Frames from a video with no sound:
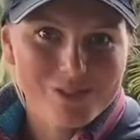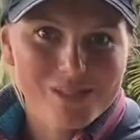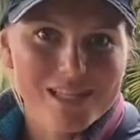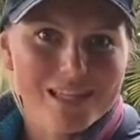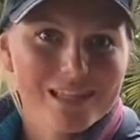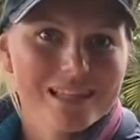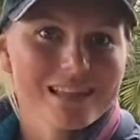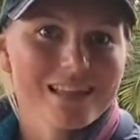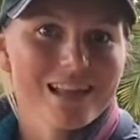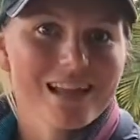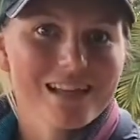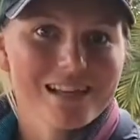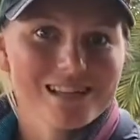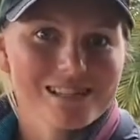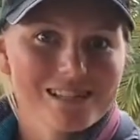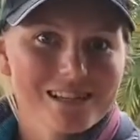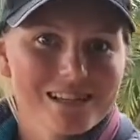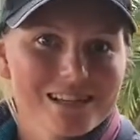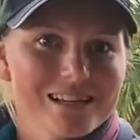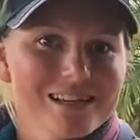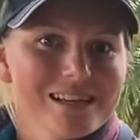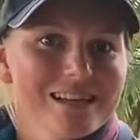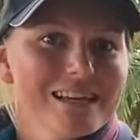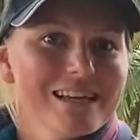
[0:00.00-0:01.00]
and like
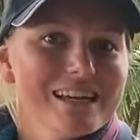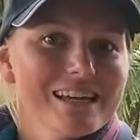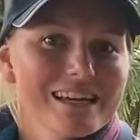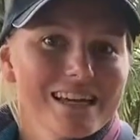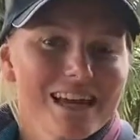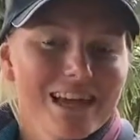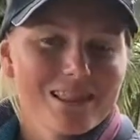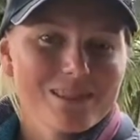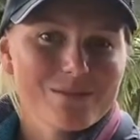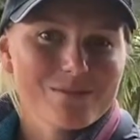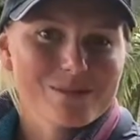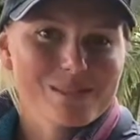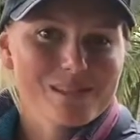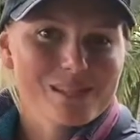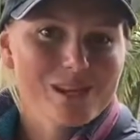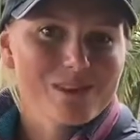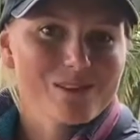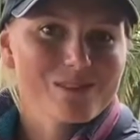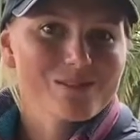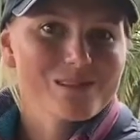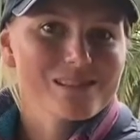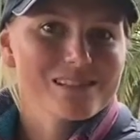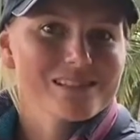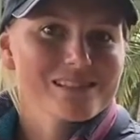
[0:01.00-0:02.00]
to get
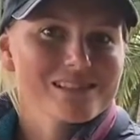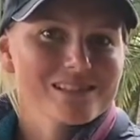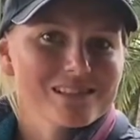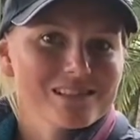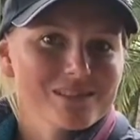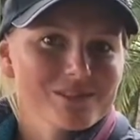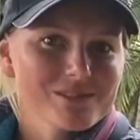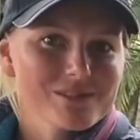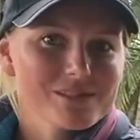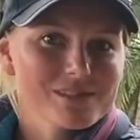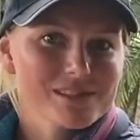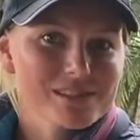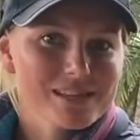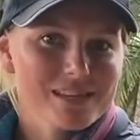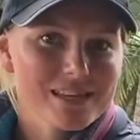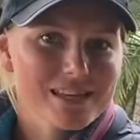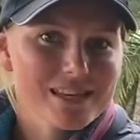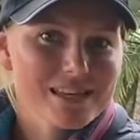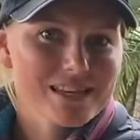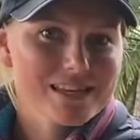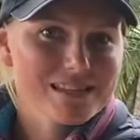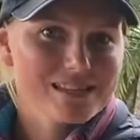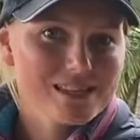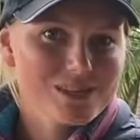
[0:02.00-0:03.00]
themselves into little
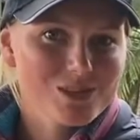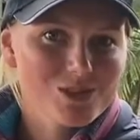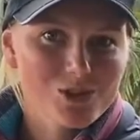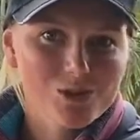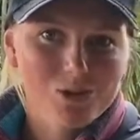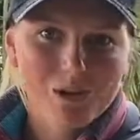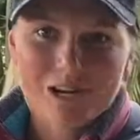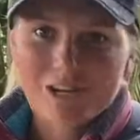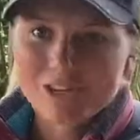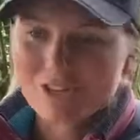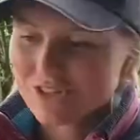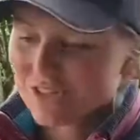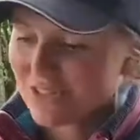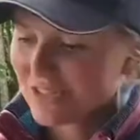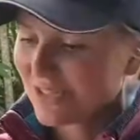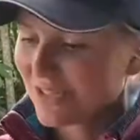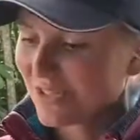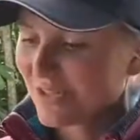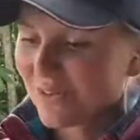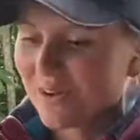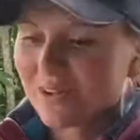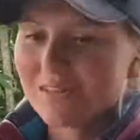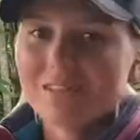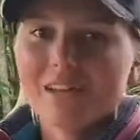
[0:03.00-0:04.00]
sticky situations.
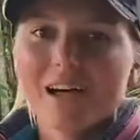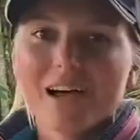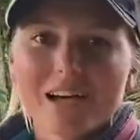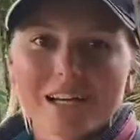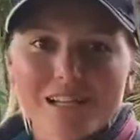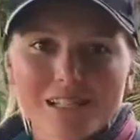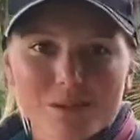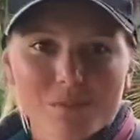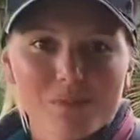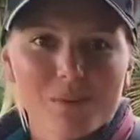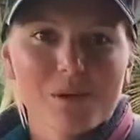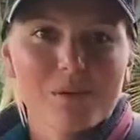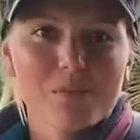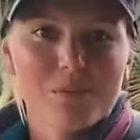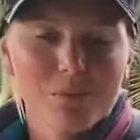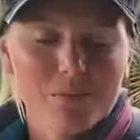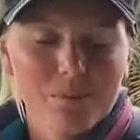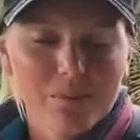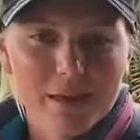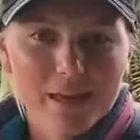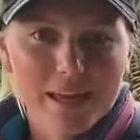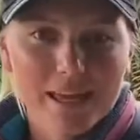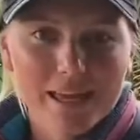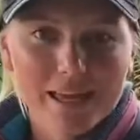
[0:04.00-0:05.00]
So I like to be
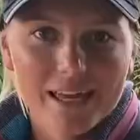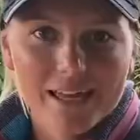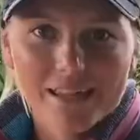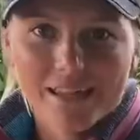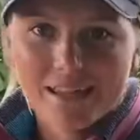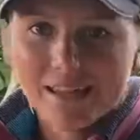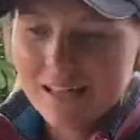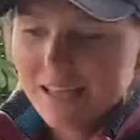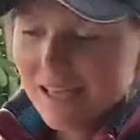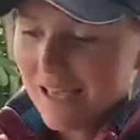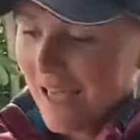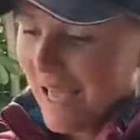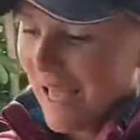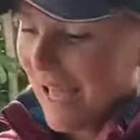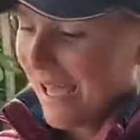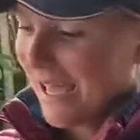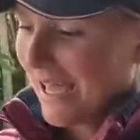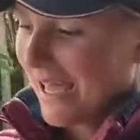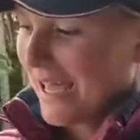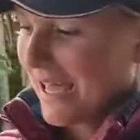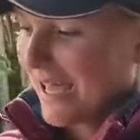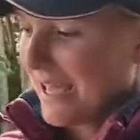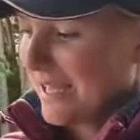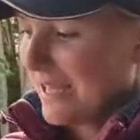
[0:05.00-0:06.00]
prepared
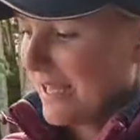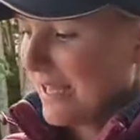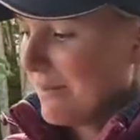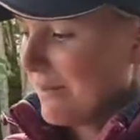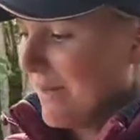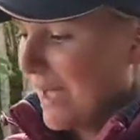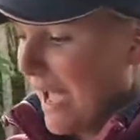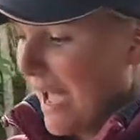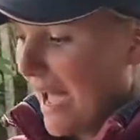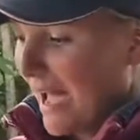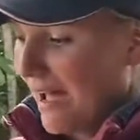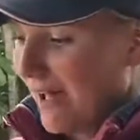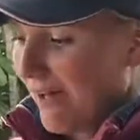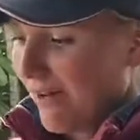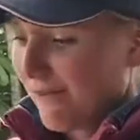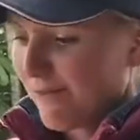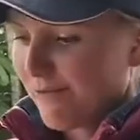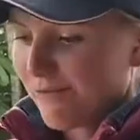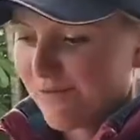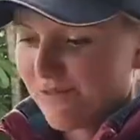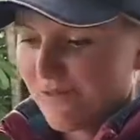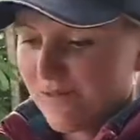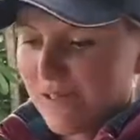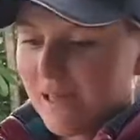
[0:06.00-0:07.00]
and
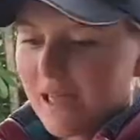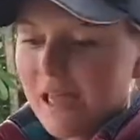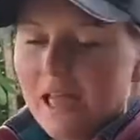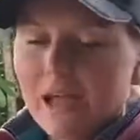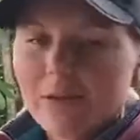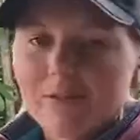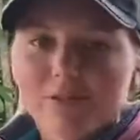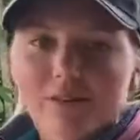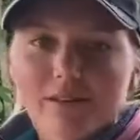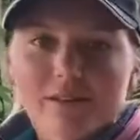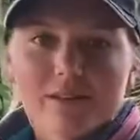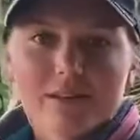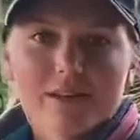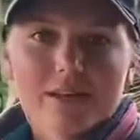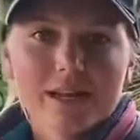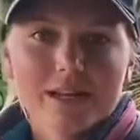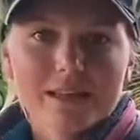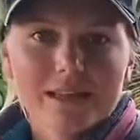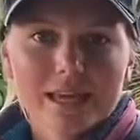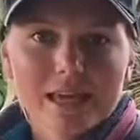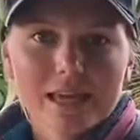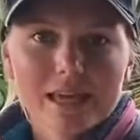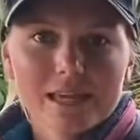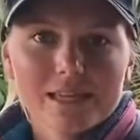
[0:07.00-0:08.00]
have everything I
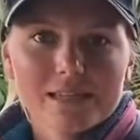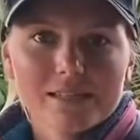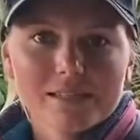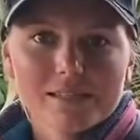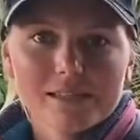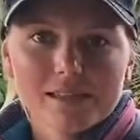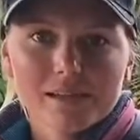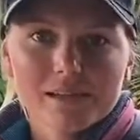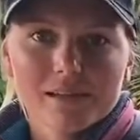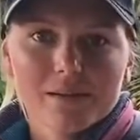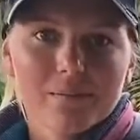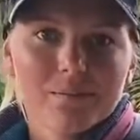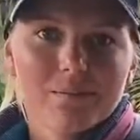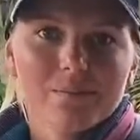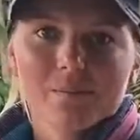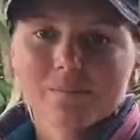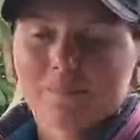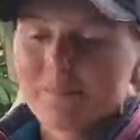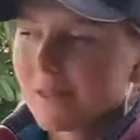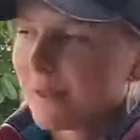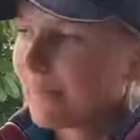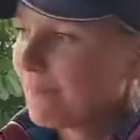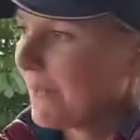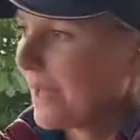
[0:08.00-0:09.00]
need to
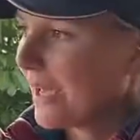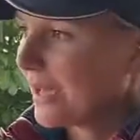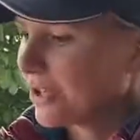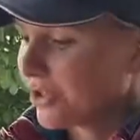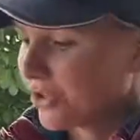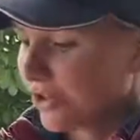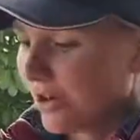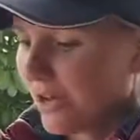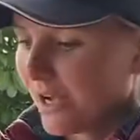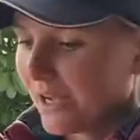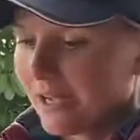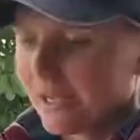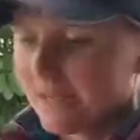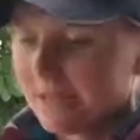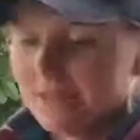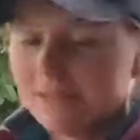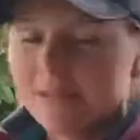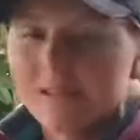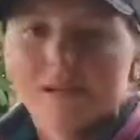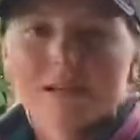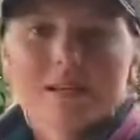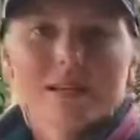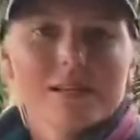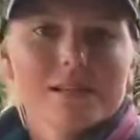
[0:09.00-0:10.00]
make sure I can
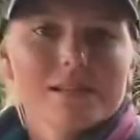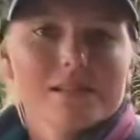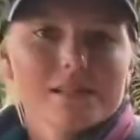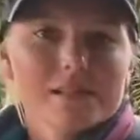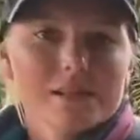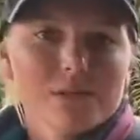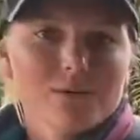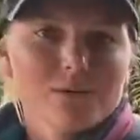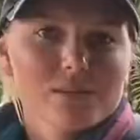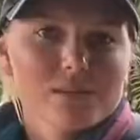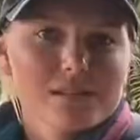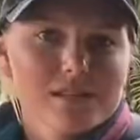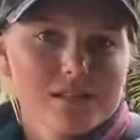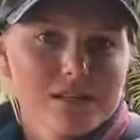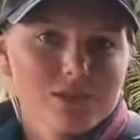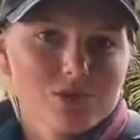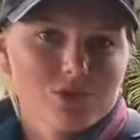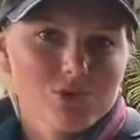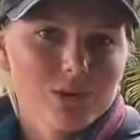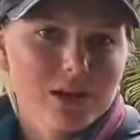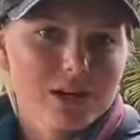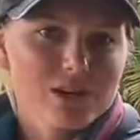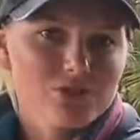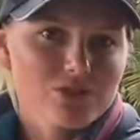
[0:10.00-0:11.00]
deal with
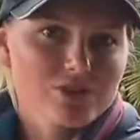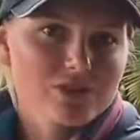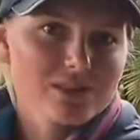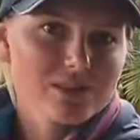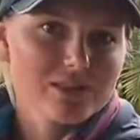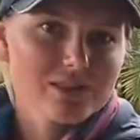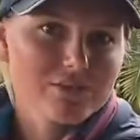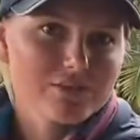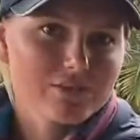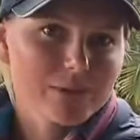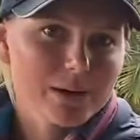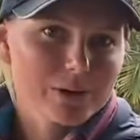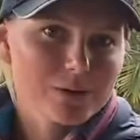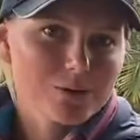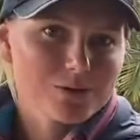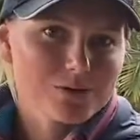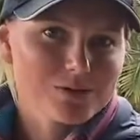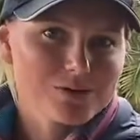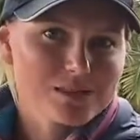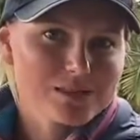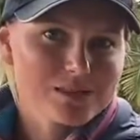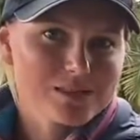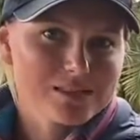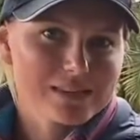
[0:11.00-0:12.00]
situations if my
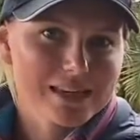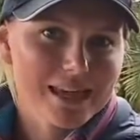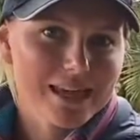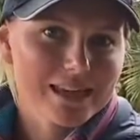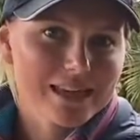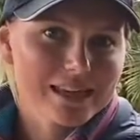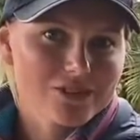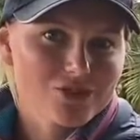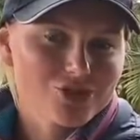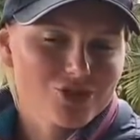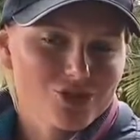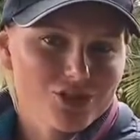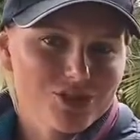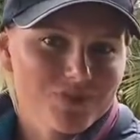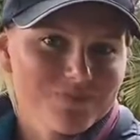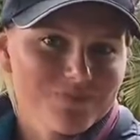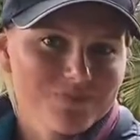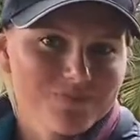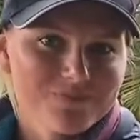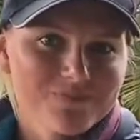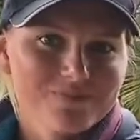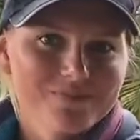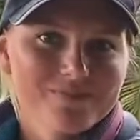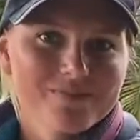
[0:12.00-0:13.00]
horses get injured.
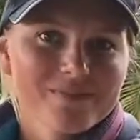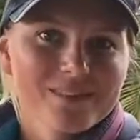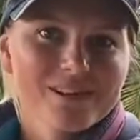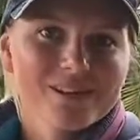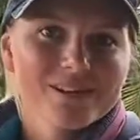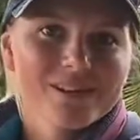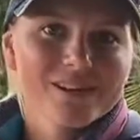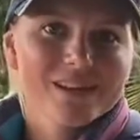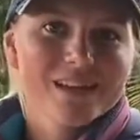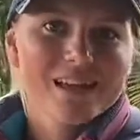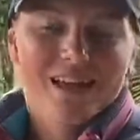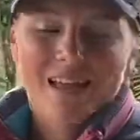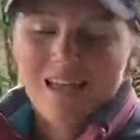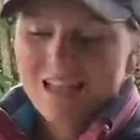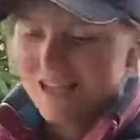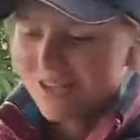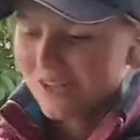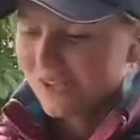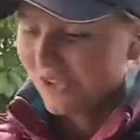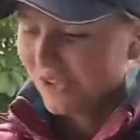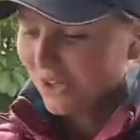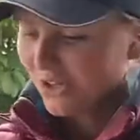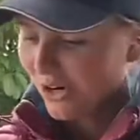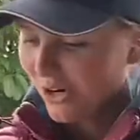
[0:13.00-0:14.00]

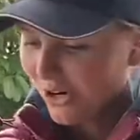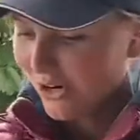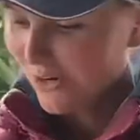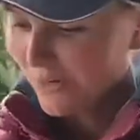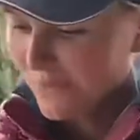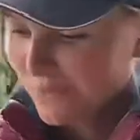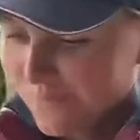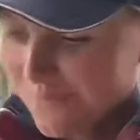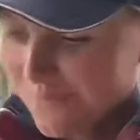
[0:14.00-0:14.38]
So